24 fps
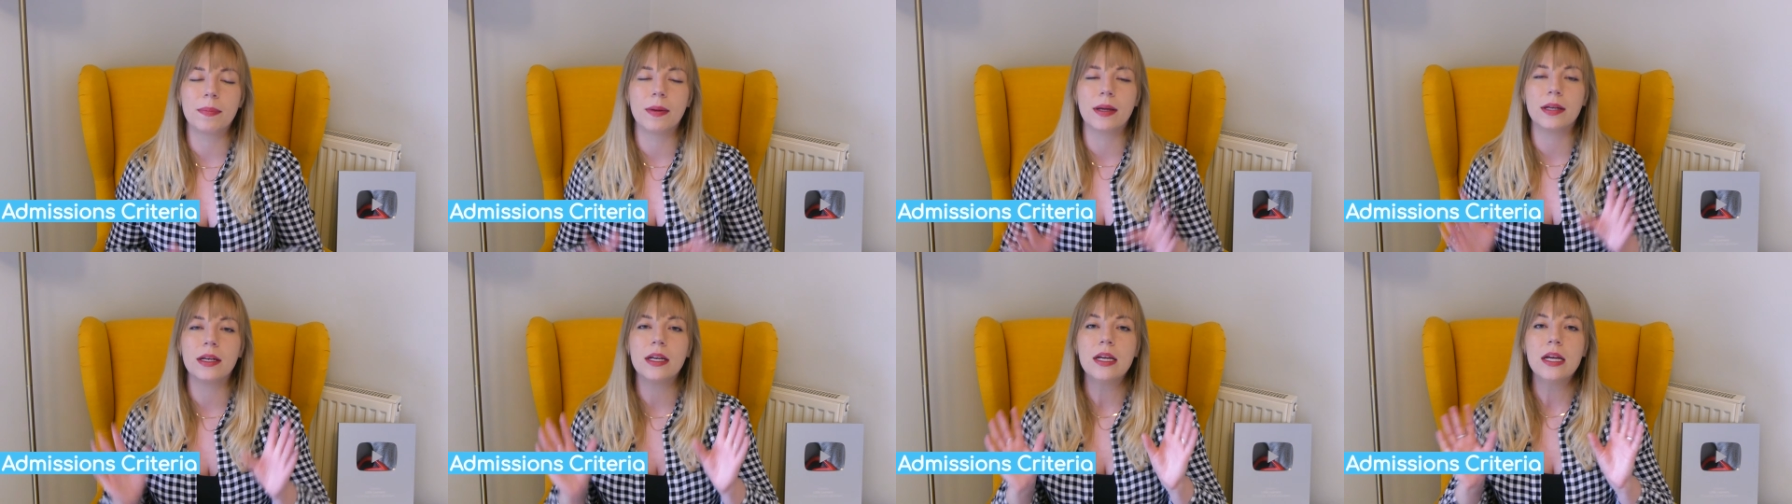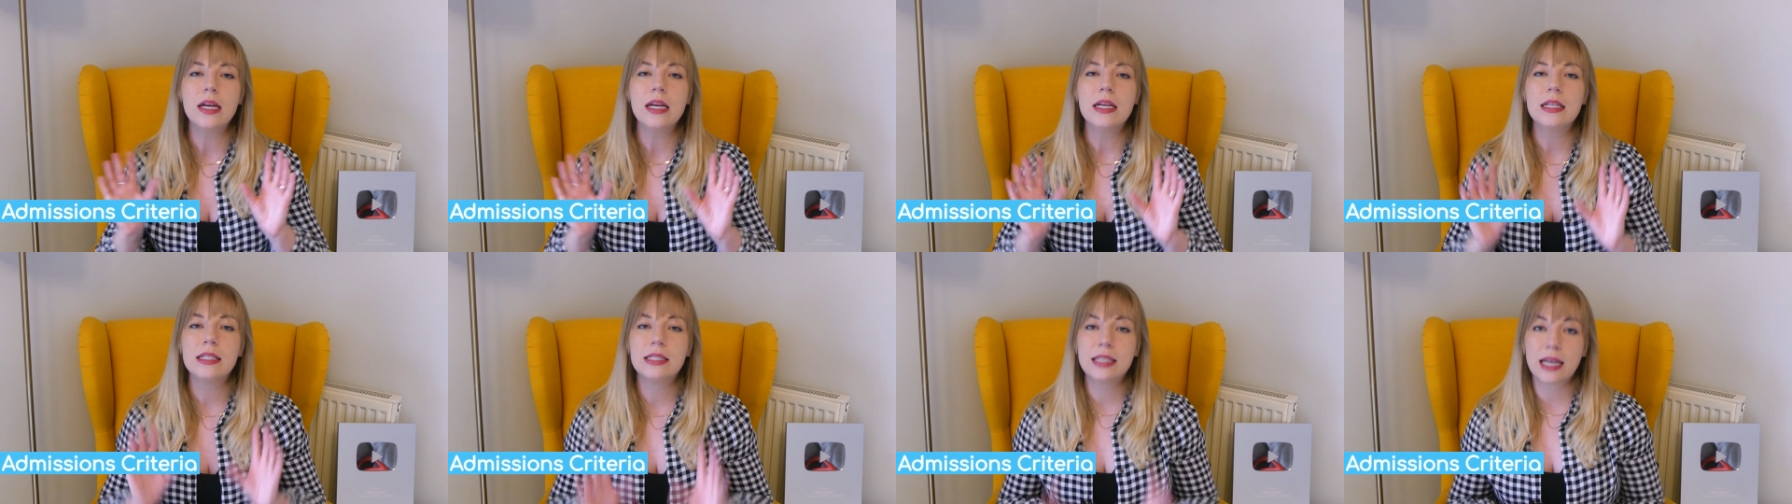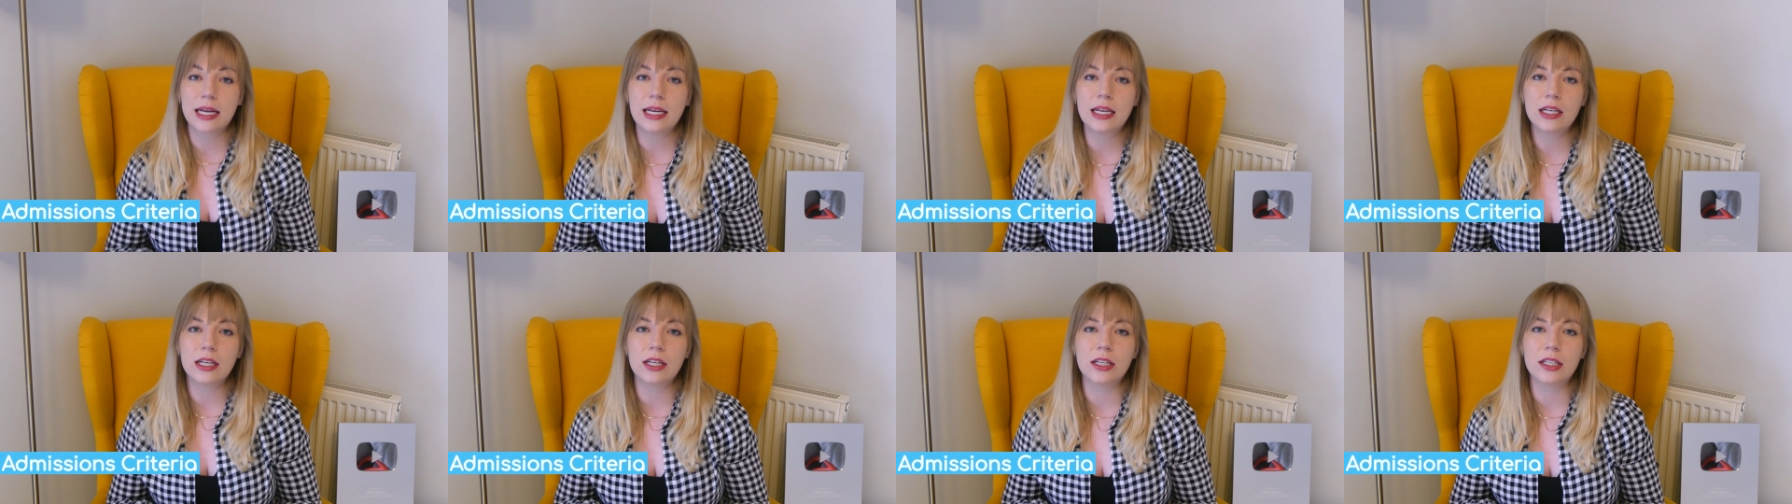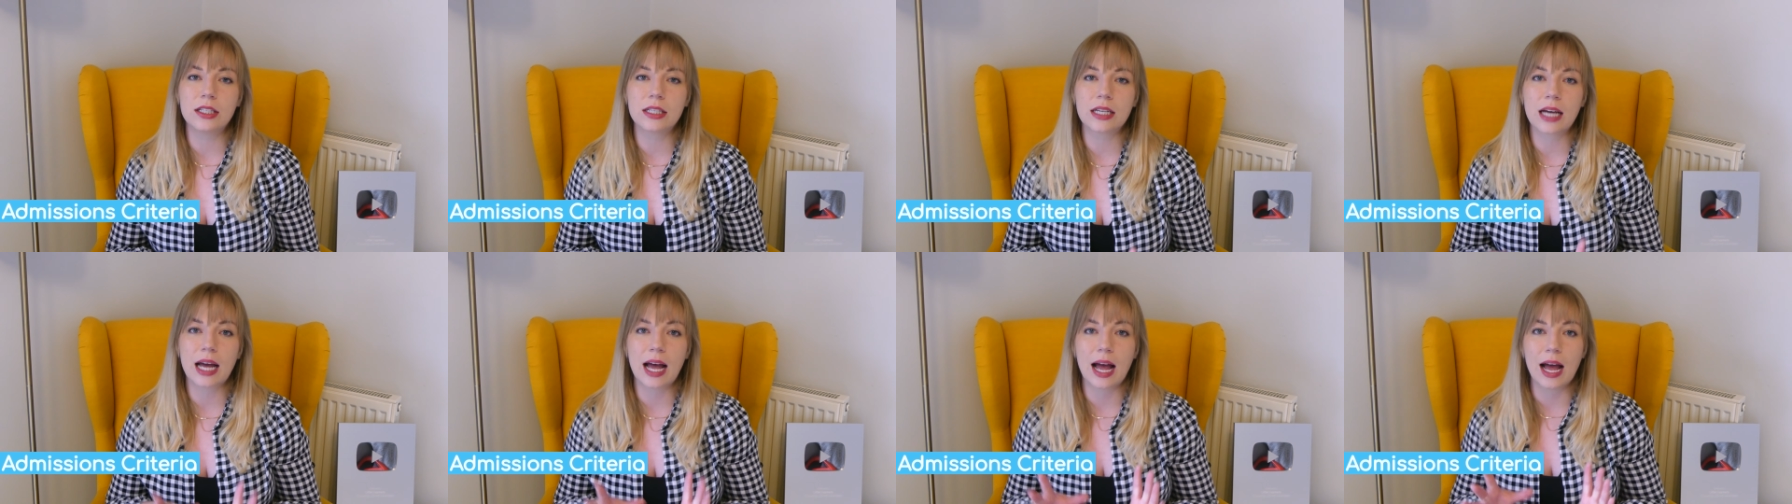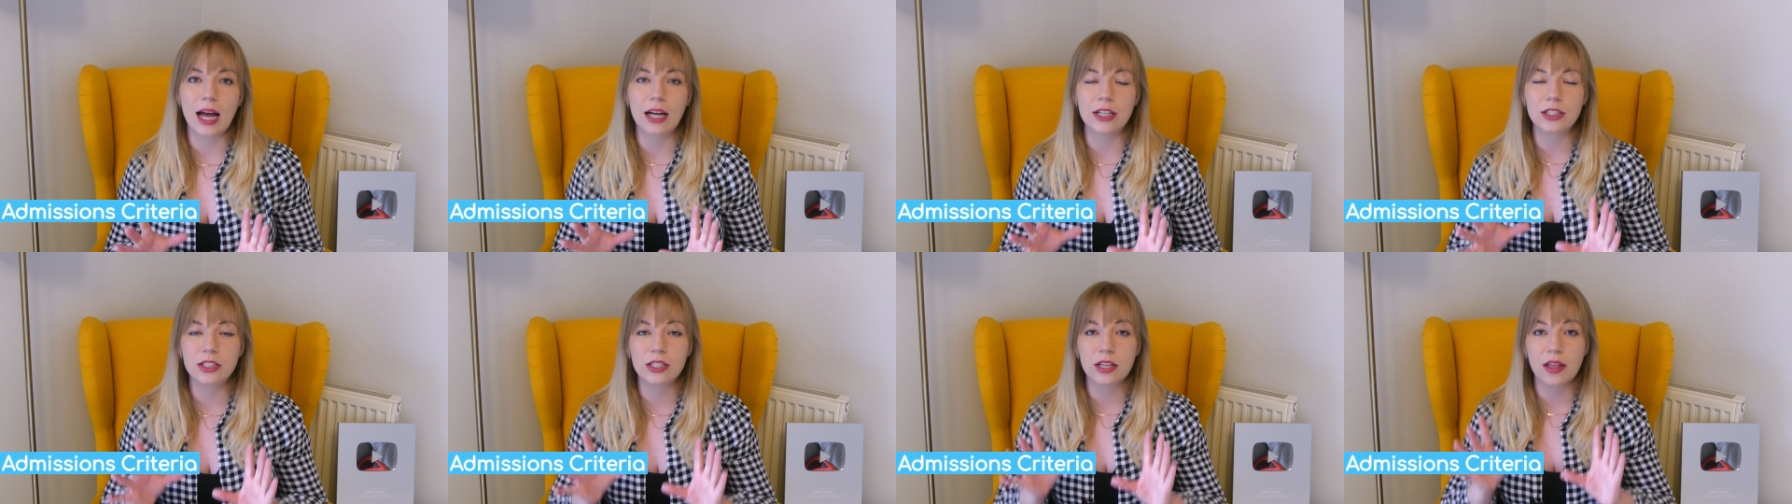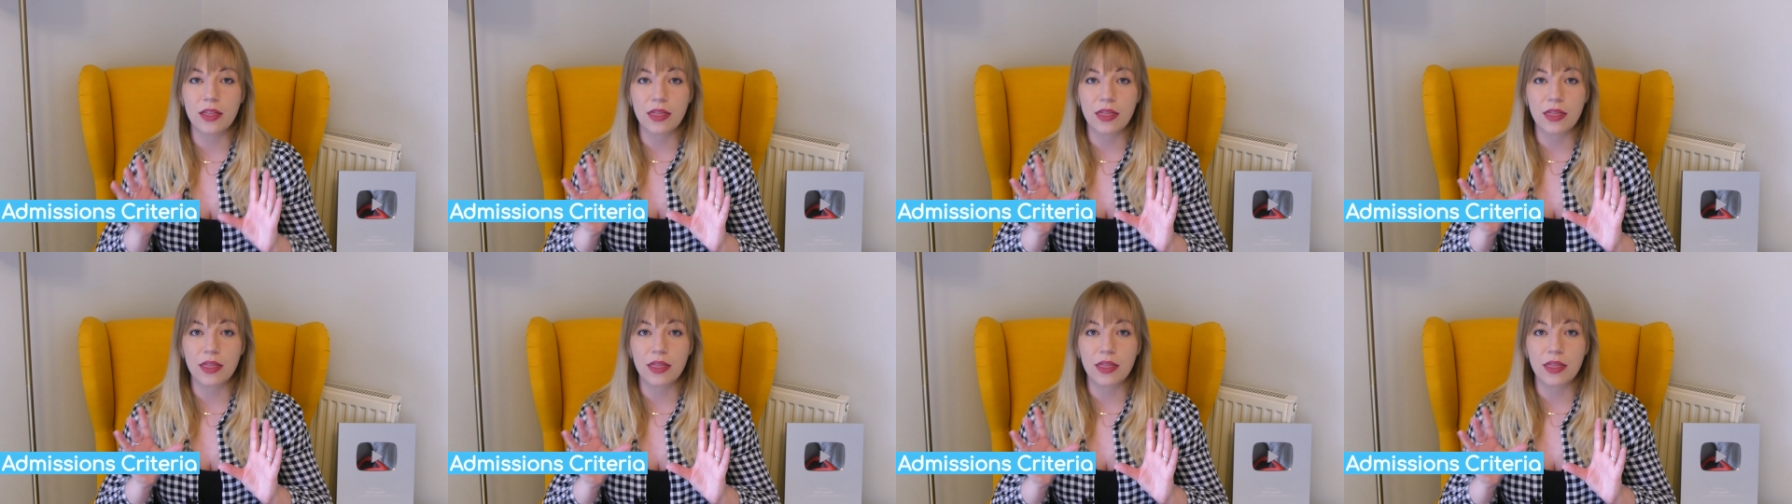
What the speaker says: But take a look at